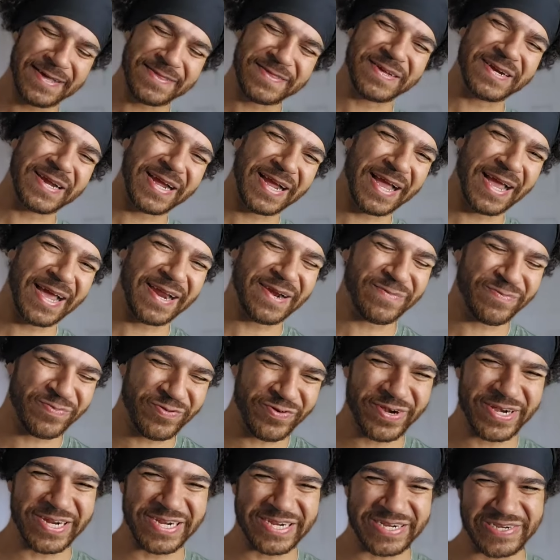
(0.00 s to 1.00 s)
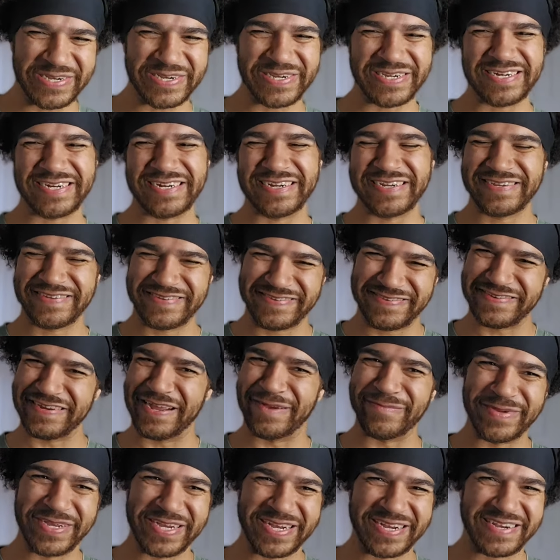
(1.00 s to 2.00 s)
thought I had a pretty good
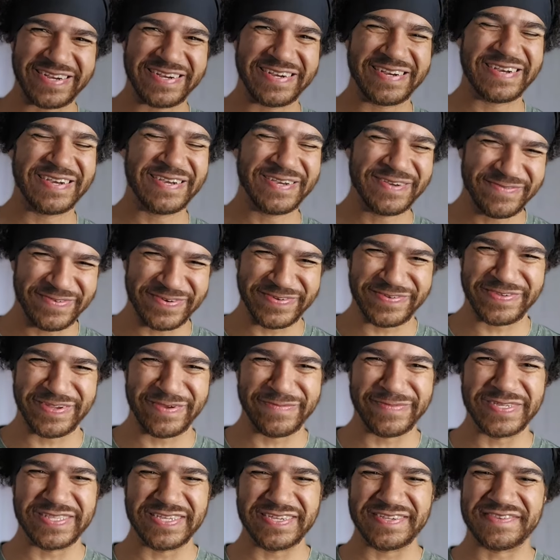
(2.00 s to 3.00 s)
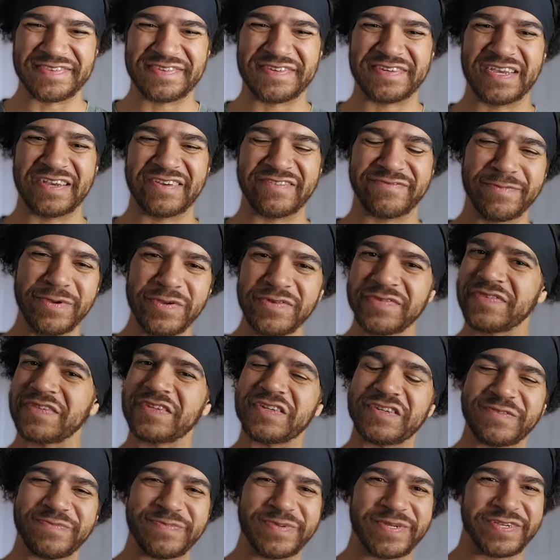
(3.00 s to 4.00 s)
stomach for some of this stuff, mostly
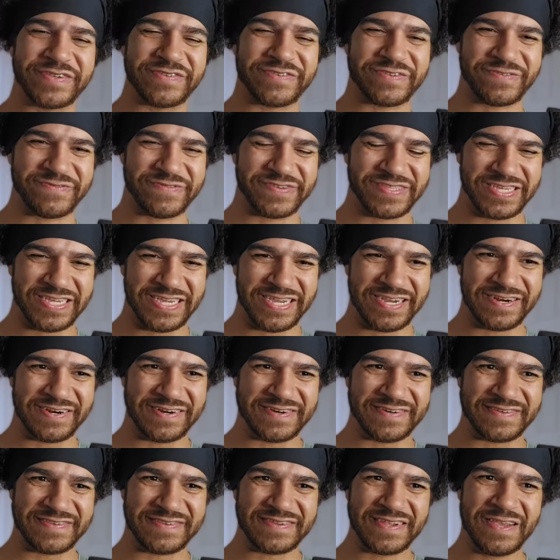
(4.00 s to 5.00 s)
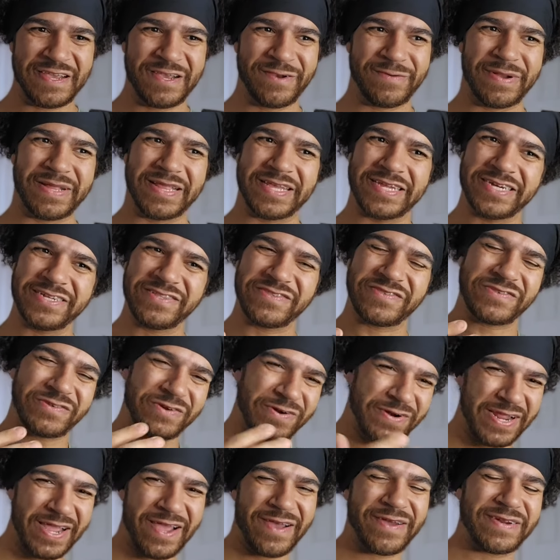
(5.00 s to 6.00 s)
just because over the years, while I didn't
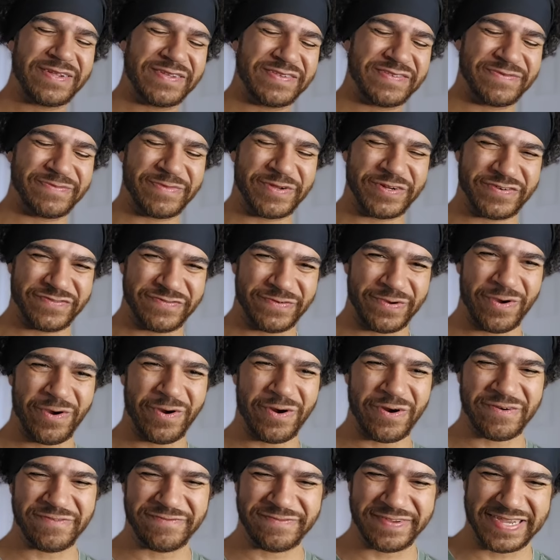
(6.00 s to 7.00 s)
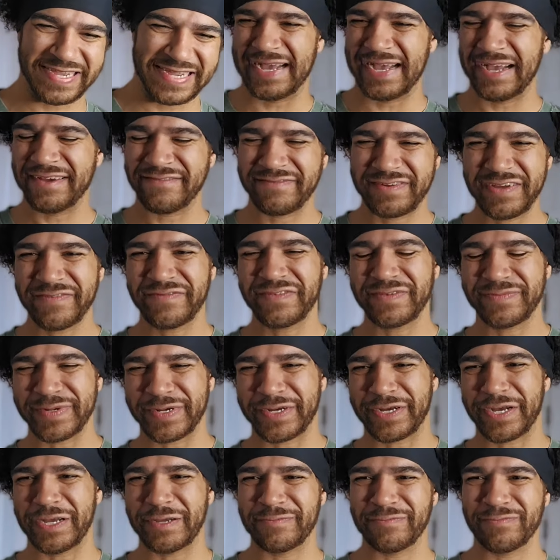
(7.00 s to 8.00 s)
start out as much of a horror fan, I've definitely
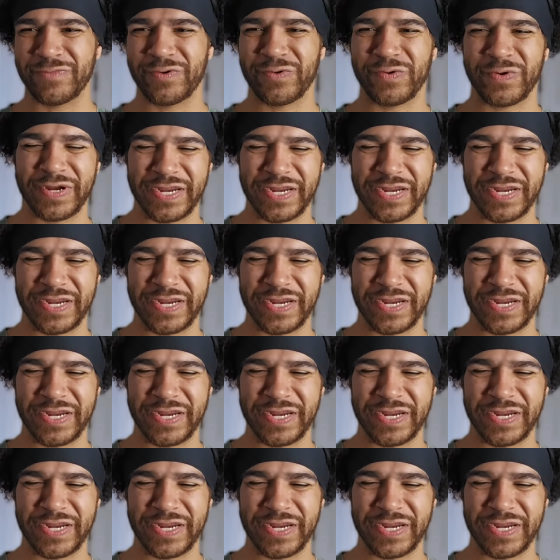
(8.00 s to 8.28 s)
become more